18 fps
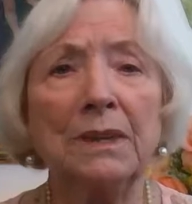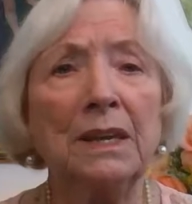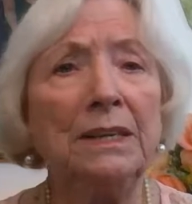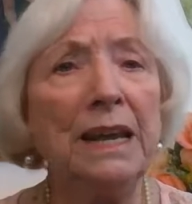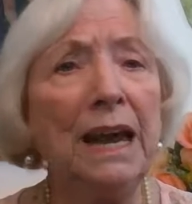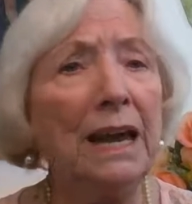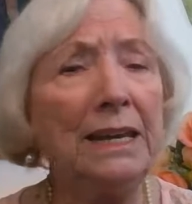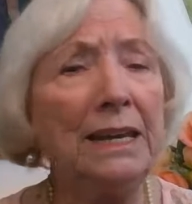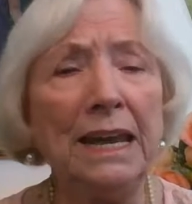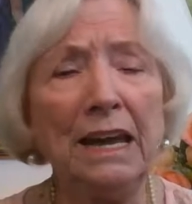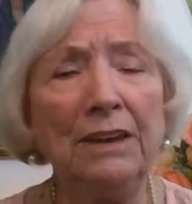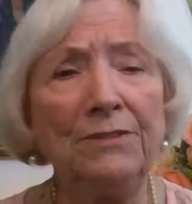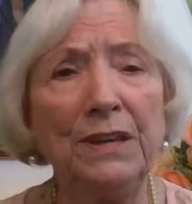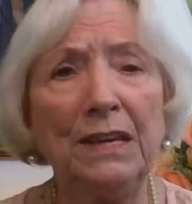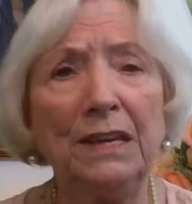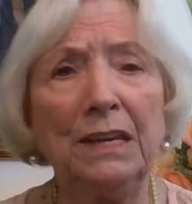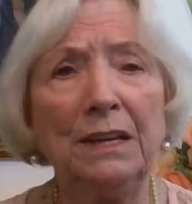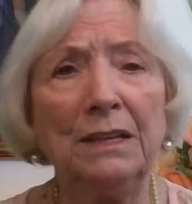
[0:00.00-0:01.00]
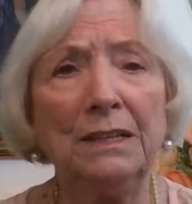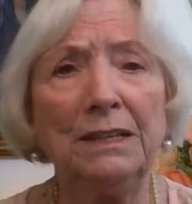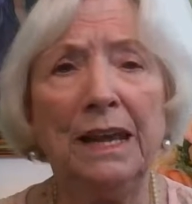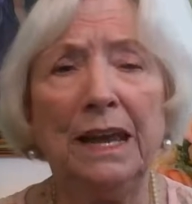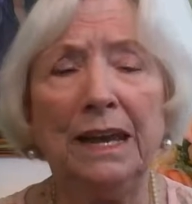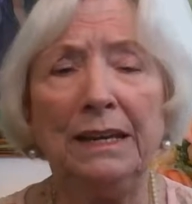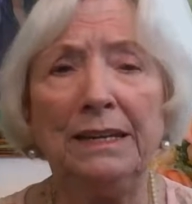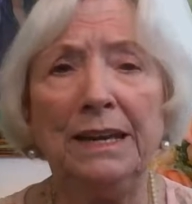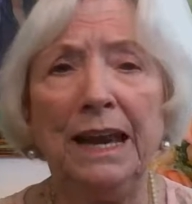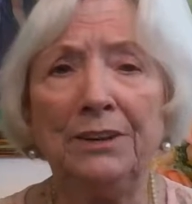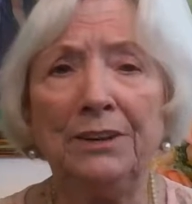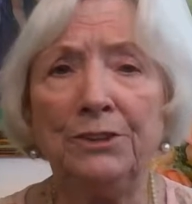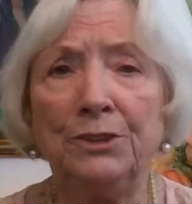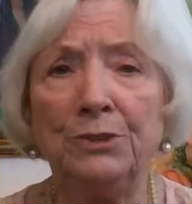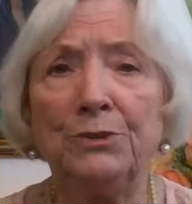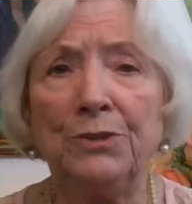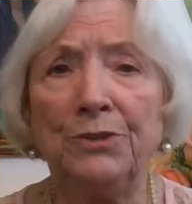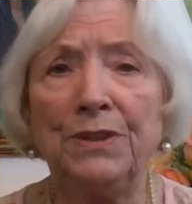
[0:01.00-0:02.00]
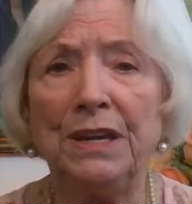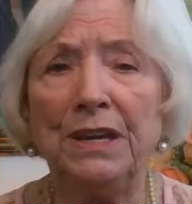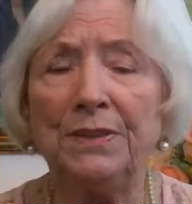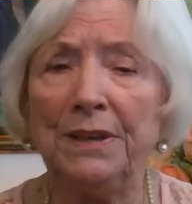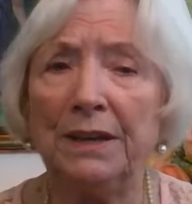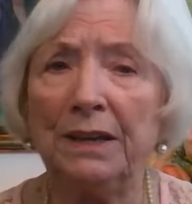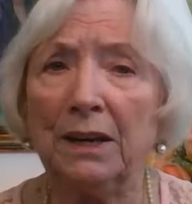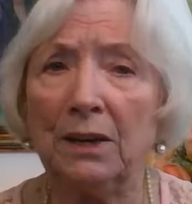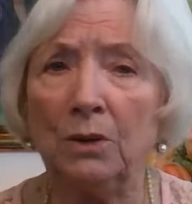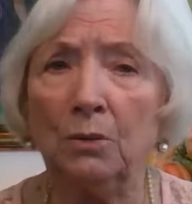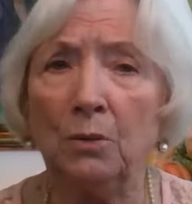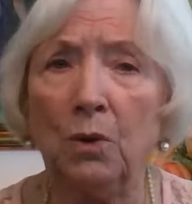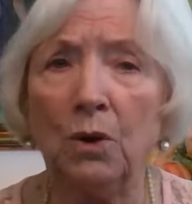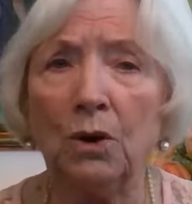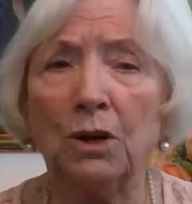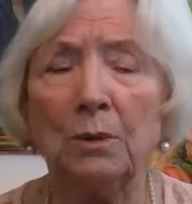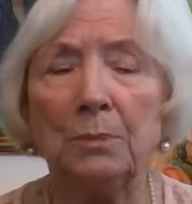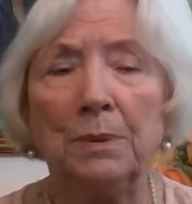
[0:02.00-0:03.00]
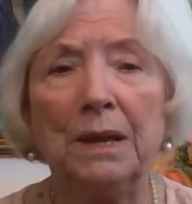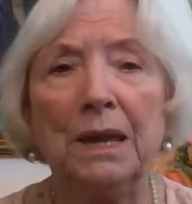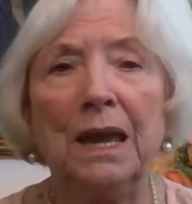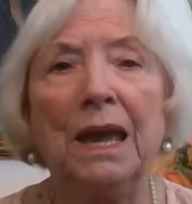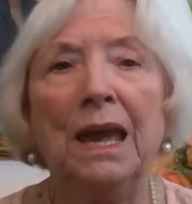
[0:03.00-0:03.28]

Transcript: not heavy and not too thin that it'll warp.